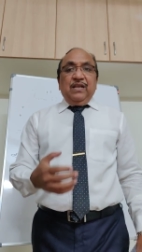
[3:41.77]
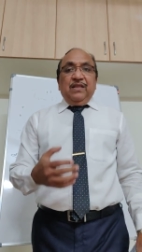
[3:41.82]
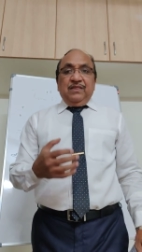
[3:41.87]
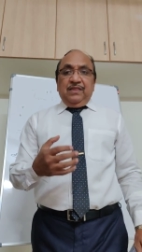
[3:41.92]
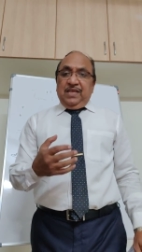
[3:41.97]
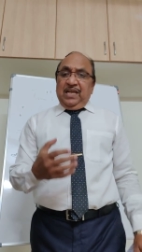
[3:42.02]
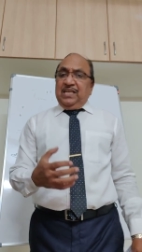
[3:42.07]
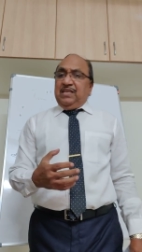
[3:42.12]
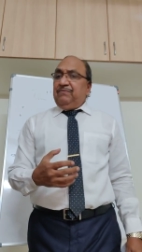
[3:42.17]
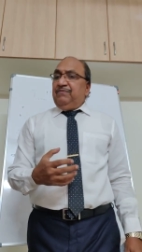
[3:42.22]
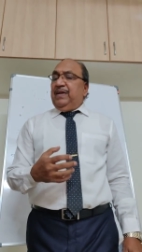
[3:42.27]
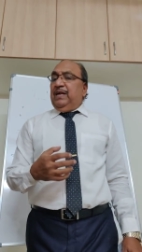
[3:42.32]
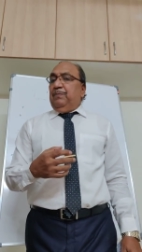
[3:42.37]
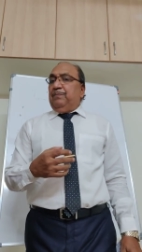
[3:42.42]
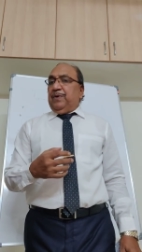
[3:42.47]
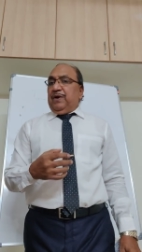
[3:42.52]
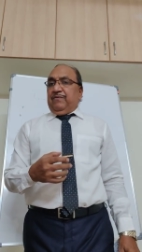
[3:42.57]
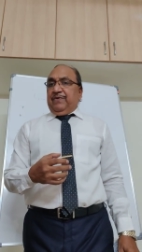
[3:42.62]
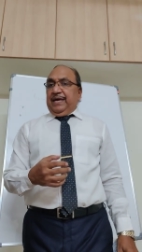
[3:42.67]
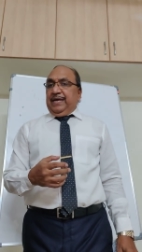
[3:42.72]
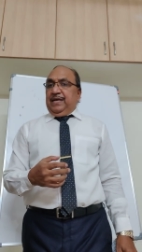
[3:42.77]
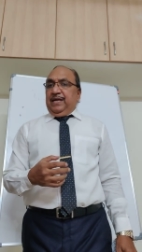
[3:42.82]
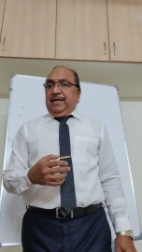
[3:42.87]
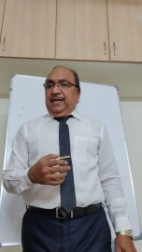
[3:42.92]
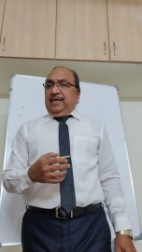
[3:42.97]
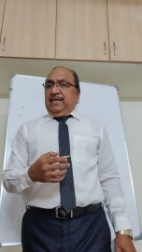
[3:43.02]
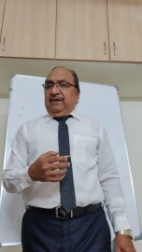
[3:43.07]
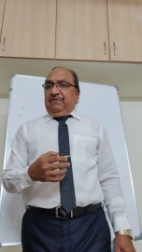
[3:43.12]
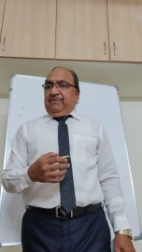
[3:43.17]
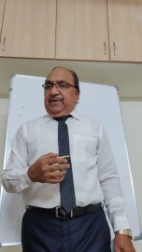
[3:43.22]
This will provide
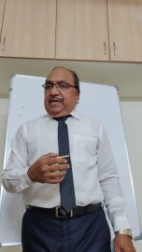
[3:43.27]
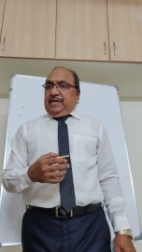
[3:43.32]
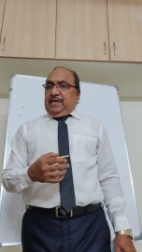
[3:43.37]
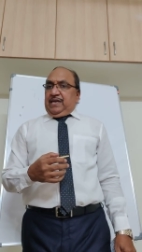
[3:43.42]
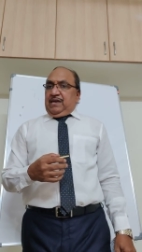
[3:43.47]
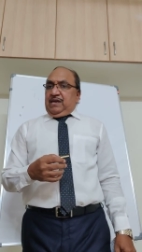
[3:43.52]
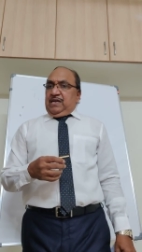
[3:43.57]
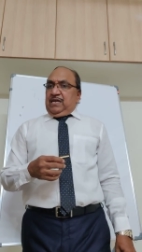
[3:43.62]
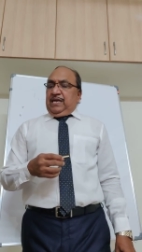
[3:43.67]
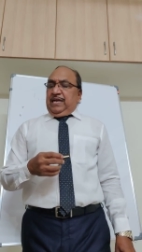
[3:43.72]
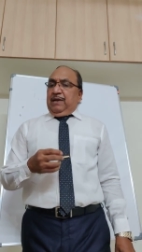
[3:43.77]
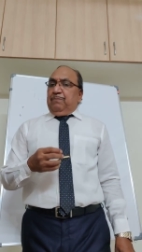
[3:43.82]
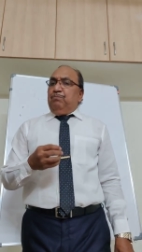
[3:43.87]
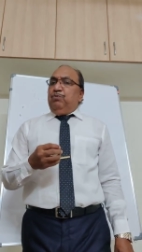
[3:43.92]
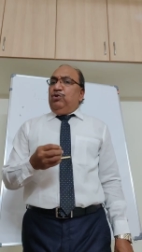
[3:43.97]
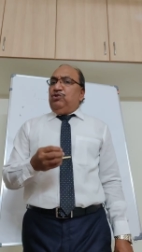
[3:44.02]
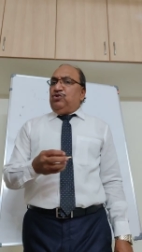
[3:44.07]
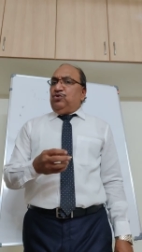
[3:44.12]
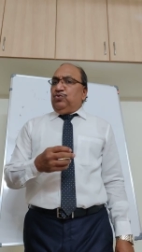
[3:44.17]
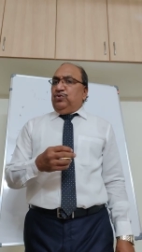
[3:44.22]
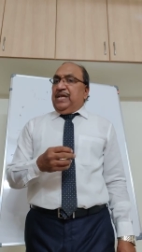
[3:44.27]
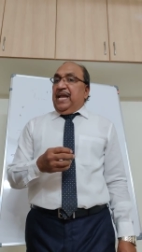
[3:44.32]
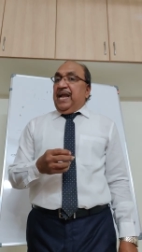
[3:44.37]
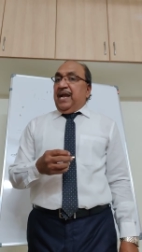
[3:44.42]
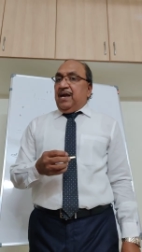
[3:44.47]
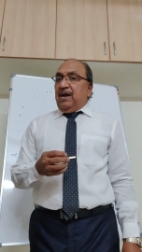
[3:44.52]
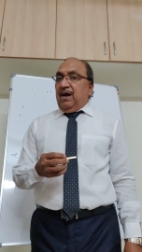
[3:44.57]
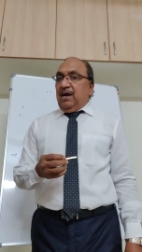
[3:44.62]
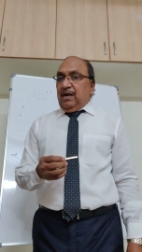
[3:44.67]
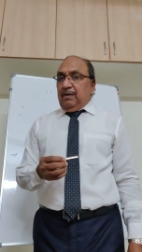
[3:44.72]
in a way a boost to the
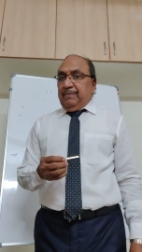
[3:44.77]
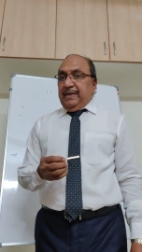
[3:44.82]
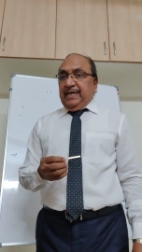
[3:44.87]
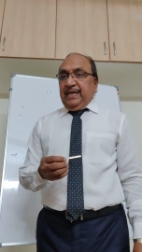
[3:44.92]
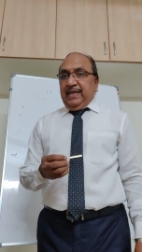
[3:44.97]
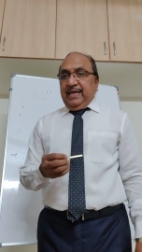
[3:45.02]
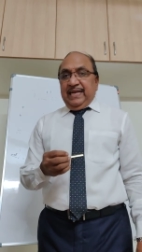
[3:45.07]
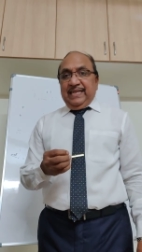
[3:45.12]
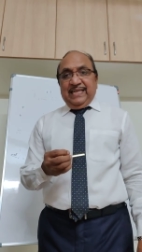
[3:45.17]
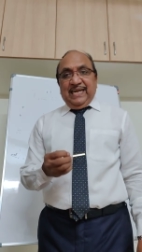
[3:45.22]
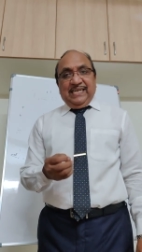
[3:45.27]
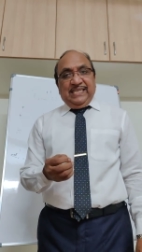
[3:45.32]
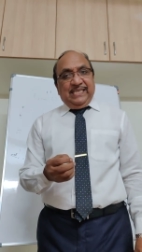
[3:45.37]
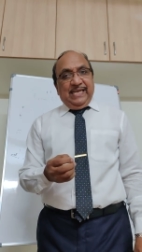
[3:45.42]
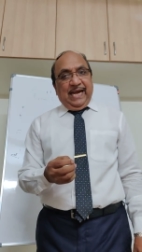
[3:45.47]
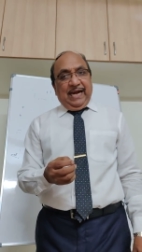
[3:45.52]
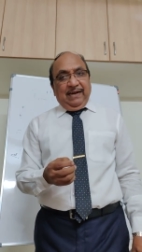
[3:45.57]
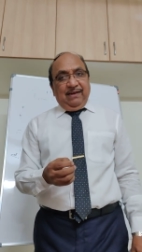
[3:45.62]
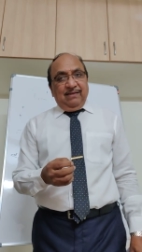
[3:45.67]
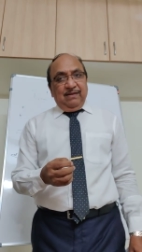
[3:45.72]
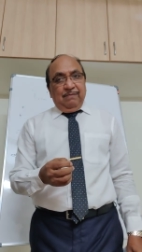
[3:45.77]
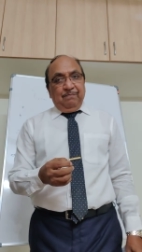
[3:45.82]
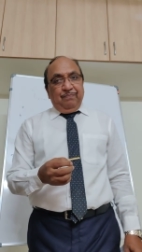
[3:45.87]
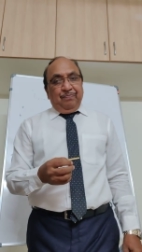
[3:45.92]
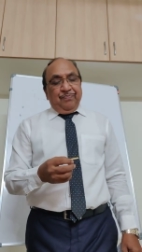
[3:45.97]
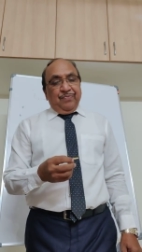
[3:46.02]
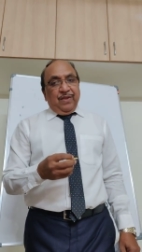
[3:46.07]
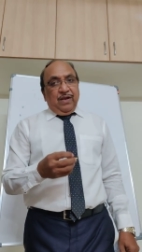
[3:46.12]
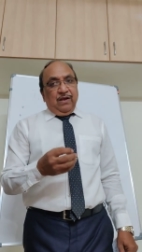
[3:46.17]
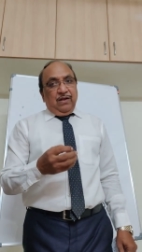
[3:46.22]
economy. In that sense,
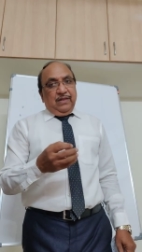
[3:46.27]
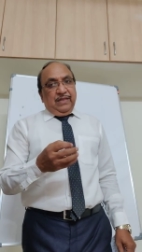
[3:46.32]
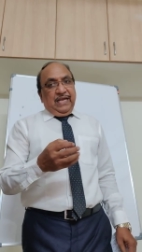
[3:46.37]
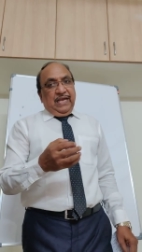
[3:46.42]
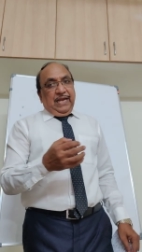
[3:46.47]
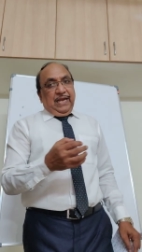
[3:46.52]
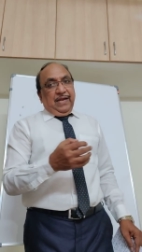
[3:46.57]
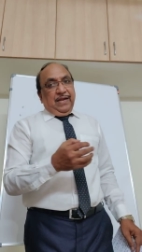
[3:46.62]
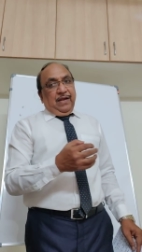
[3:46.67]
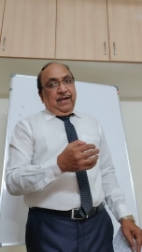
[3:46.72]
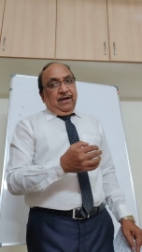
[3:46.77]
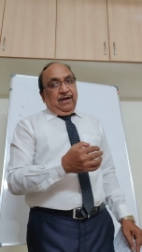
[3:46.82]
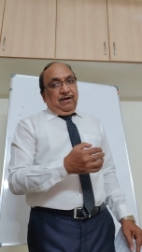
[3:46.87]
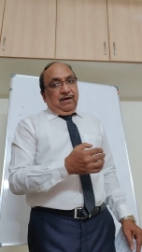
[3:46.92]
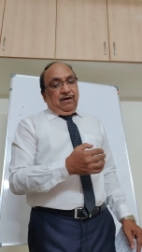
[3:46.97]
the